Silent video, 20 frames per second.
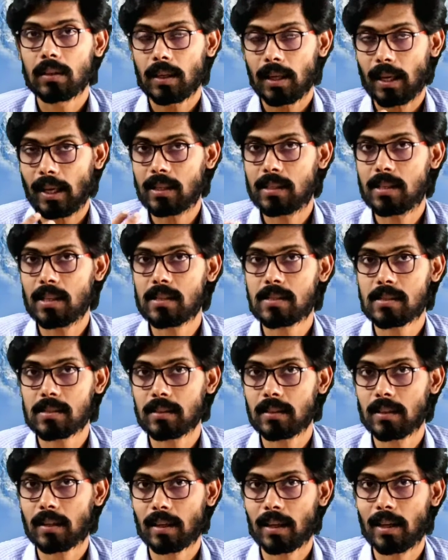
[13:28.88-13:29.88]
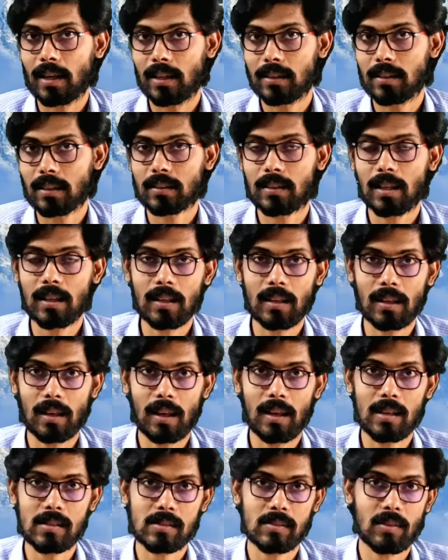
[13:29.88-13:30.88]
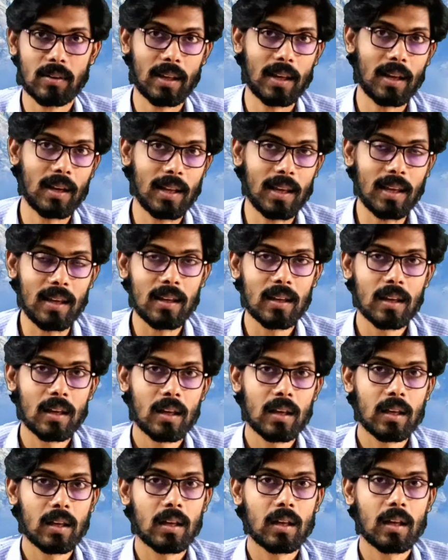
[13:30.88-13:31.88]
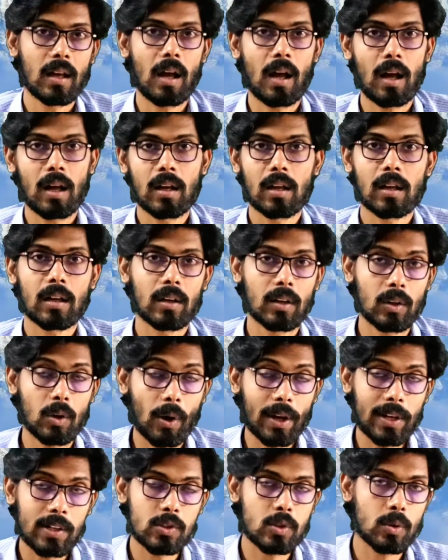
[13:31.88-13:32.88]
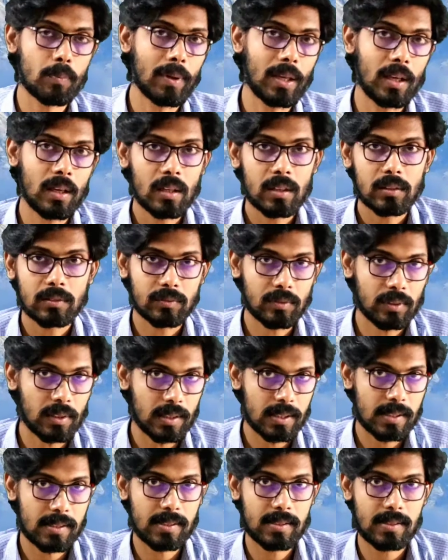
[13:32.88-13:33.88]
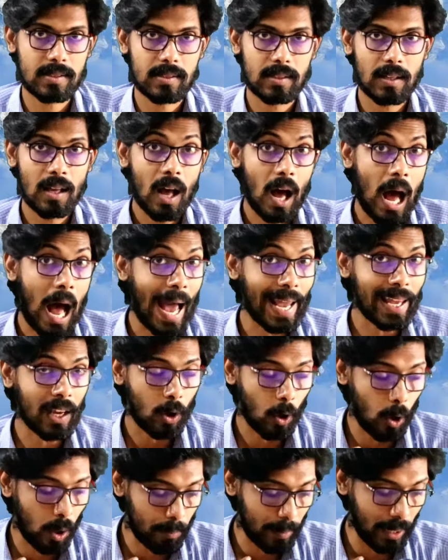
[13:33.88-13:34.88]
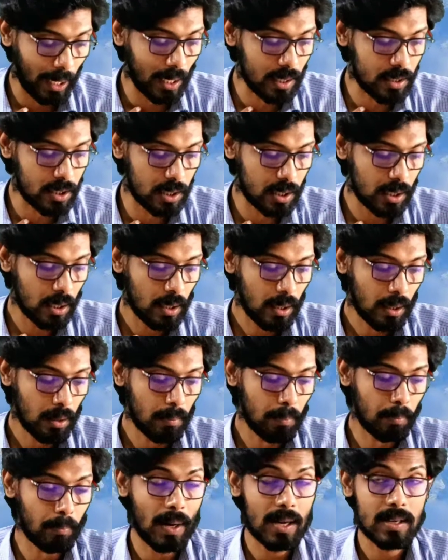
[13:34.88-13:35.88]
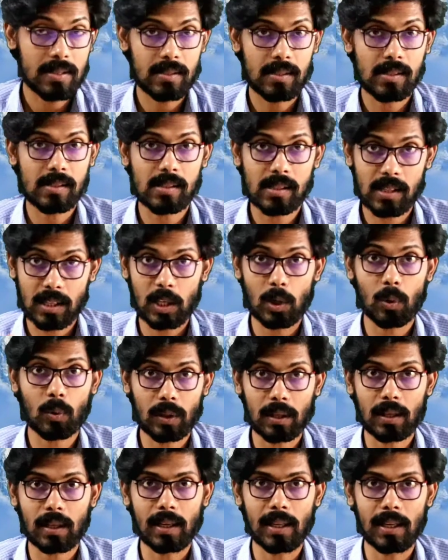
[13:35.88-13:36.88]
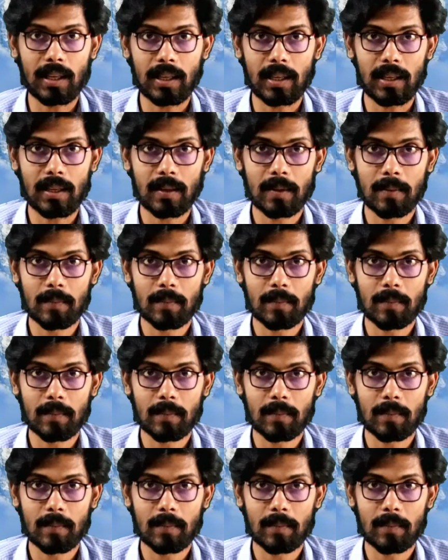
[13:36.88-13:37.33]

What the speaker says: it is really, the thing is really going to be worse. I hope it passes quickly.